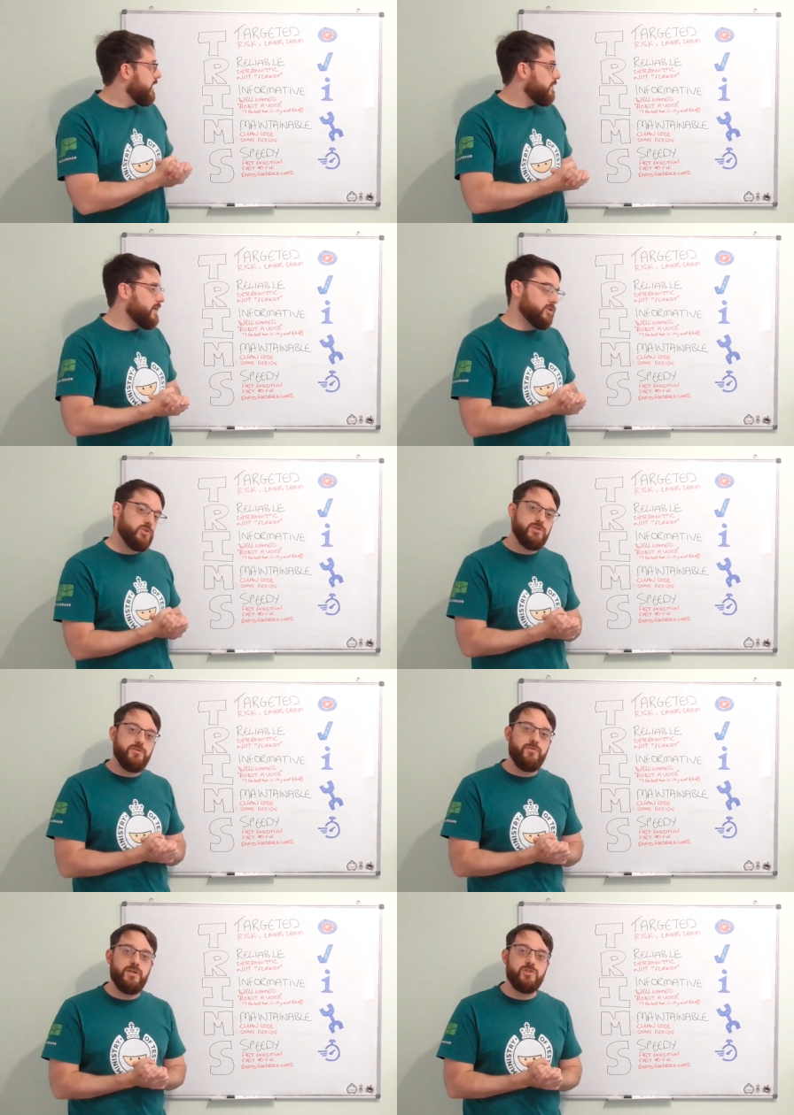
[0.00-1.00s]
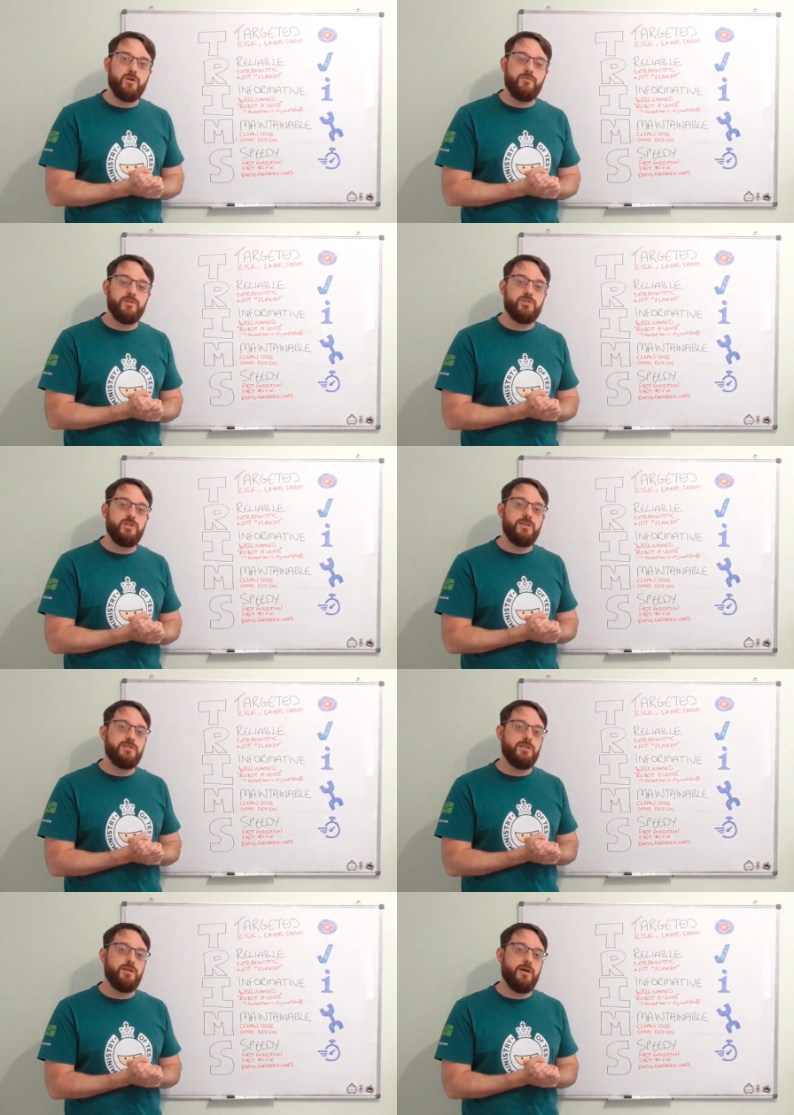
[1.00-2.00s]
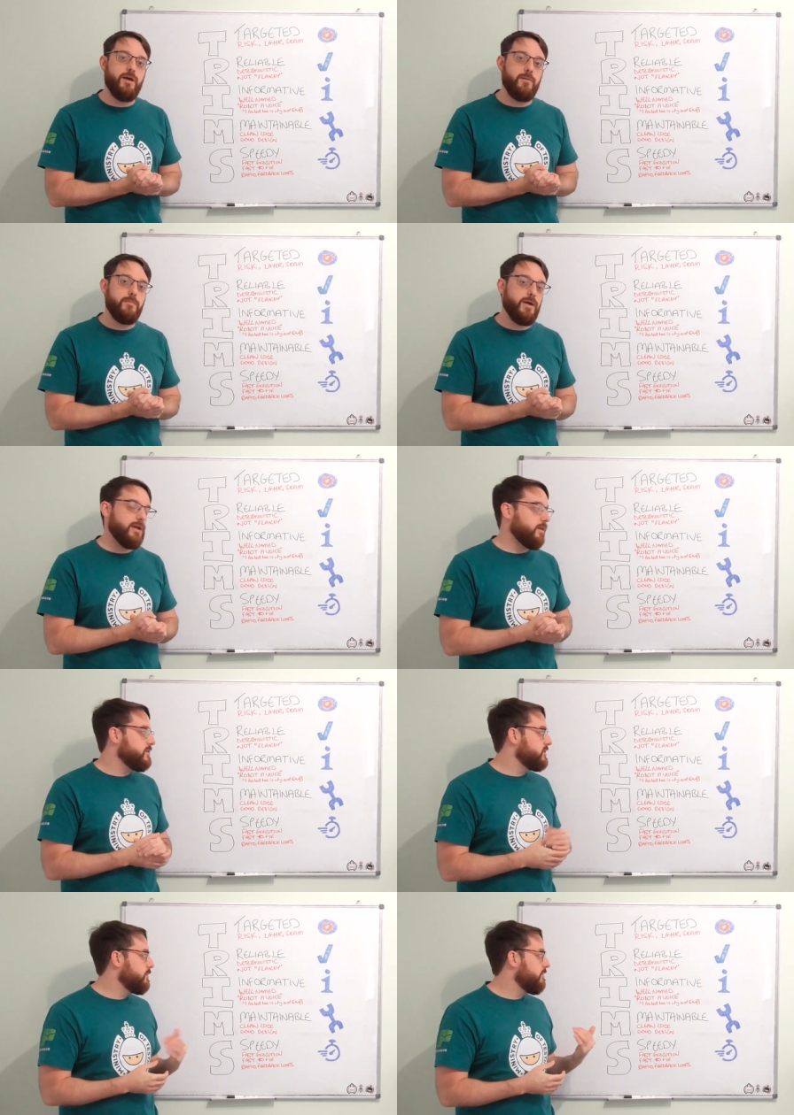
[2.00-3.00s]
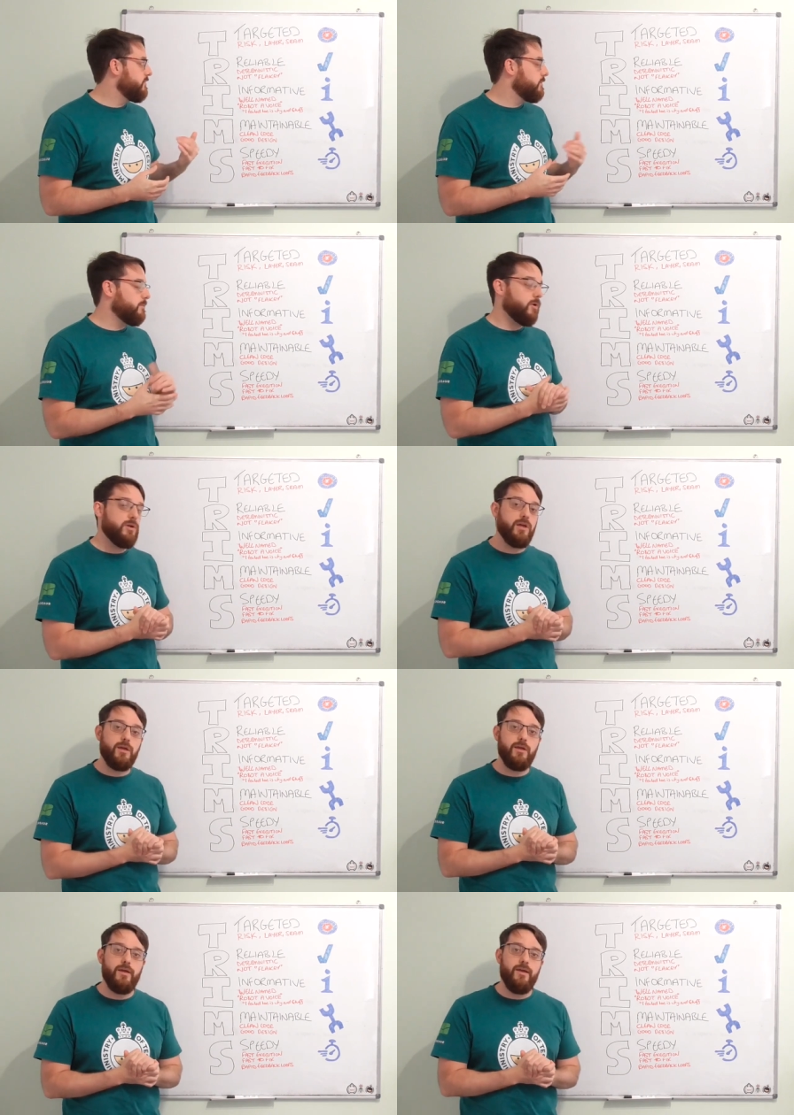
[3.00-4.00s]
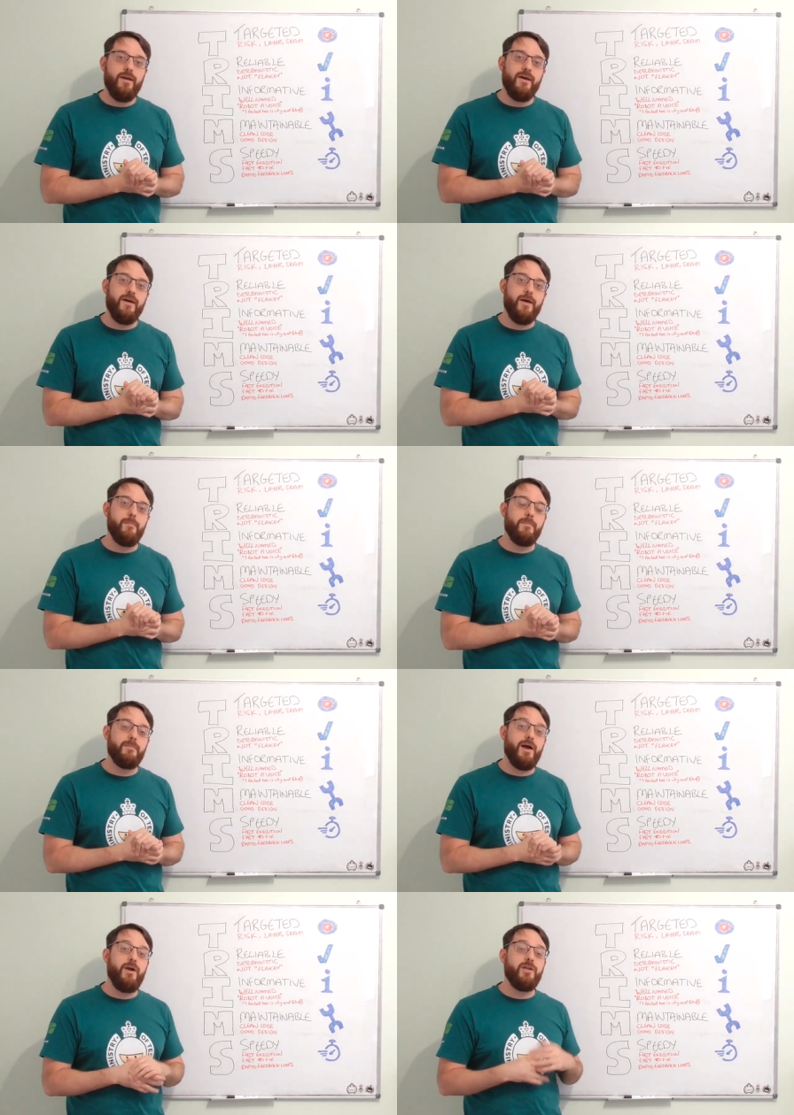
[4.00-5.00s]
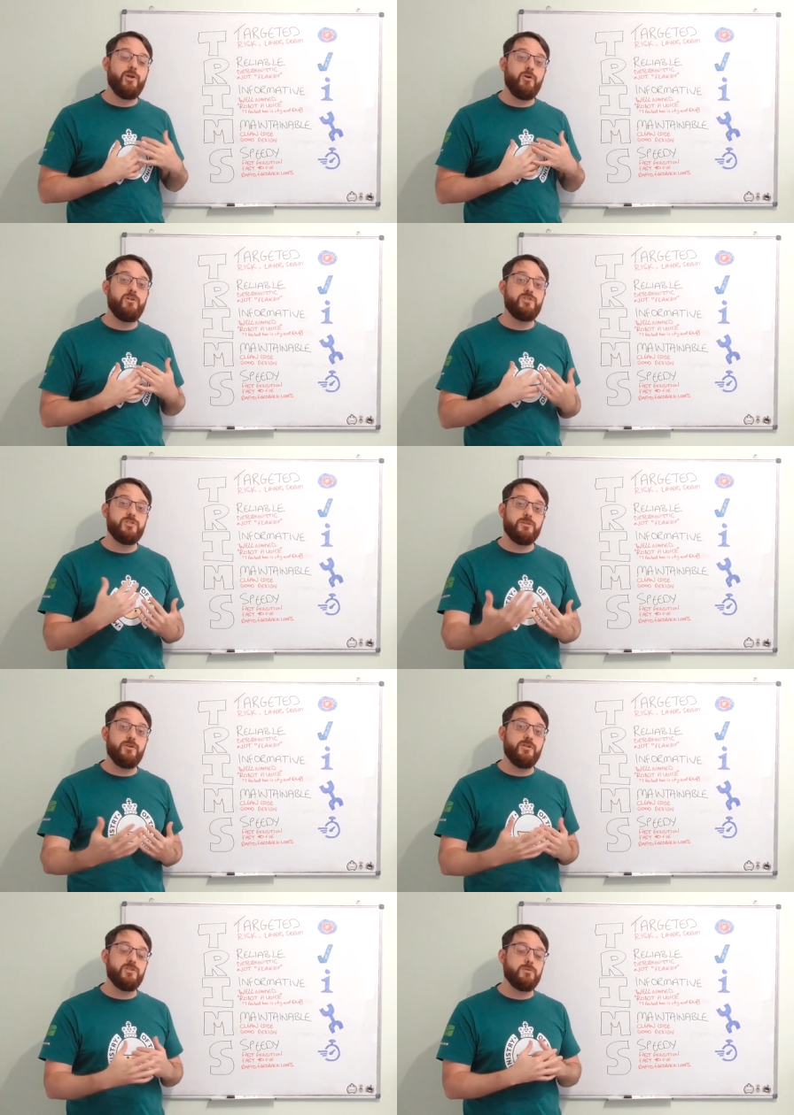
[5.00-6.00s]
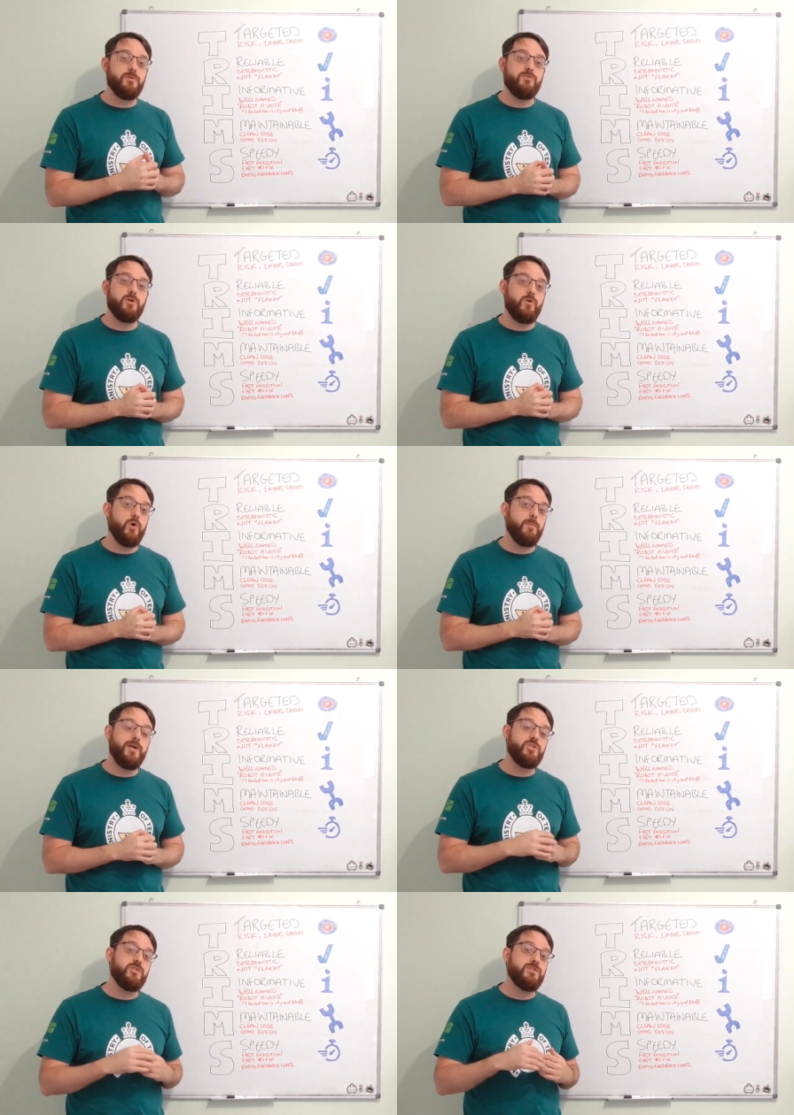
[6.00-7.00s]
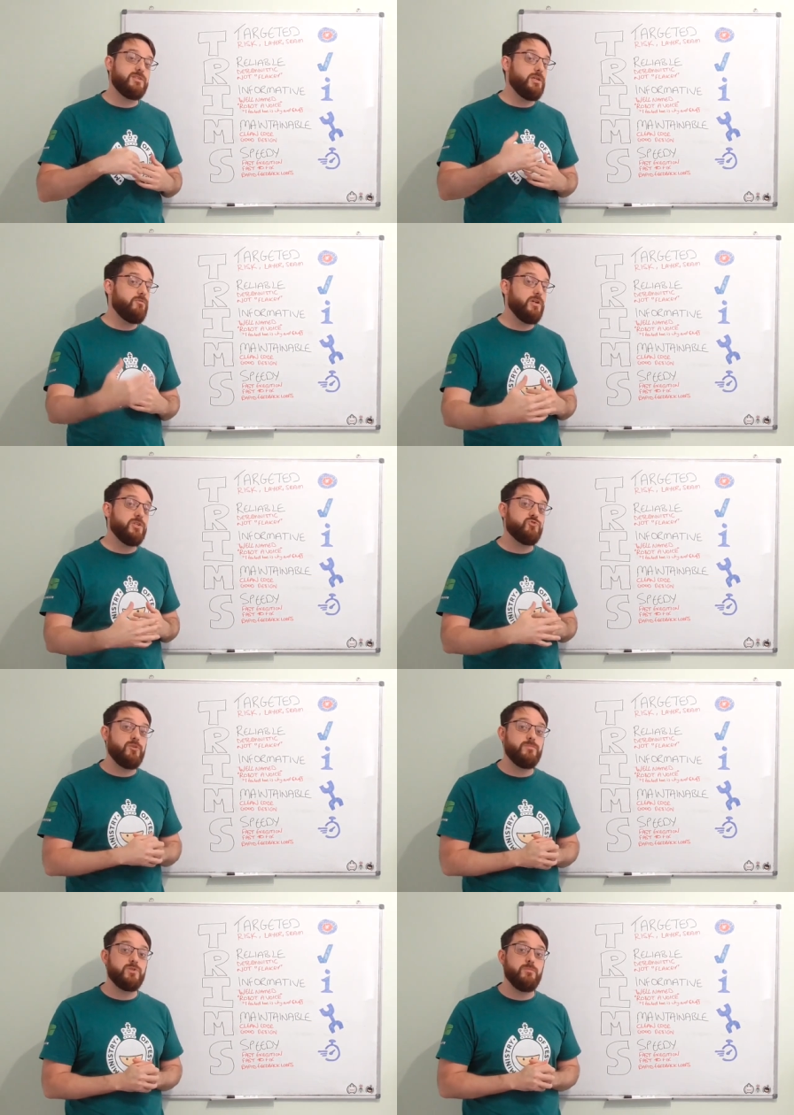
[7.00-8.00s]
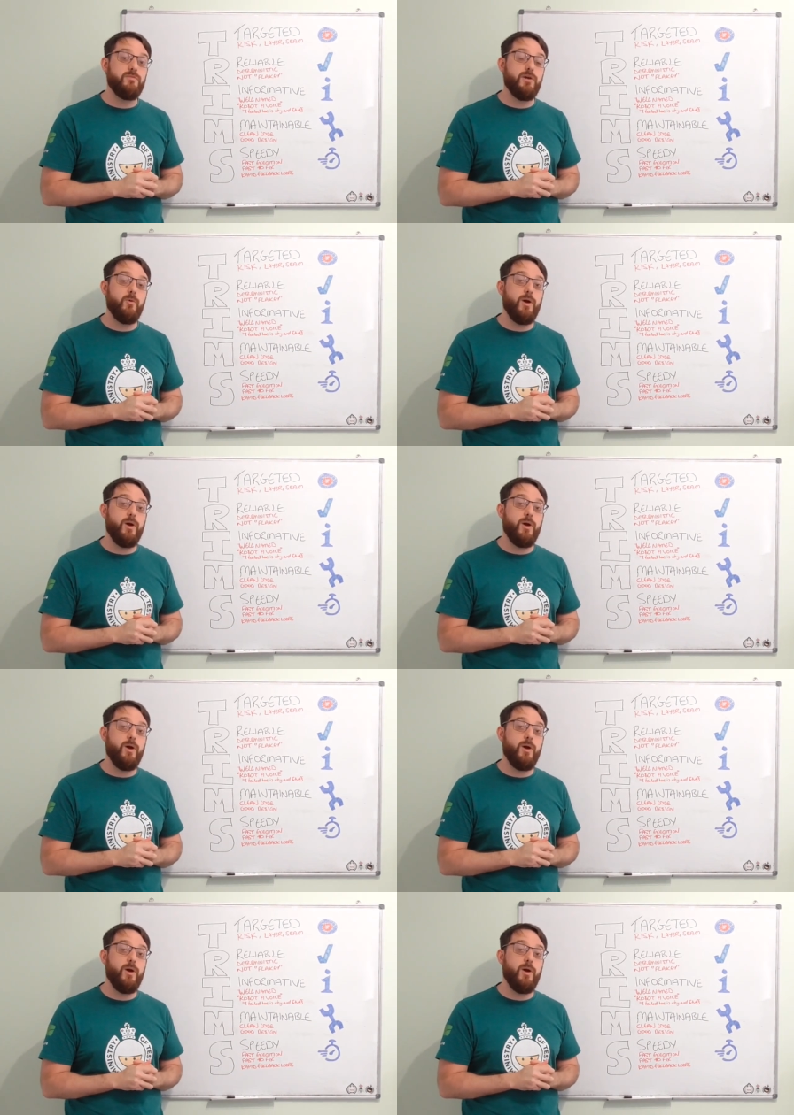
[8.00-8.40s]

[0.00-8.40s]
And then just to finish off the cheesy analogy with the mnemonic, I encourage you to look at some of your automation and see if you can trim some of it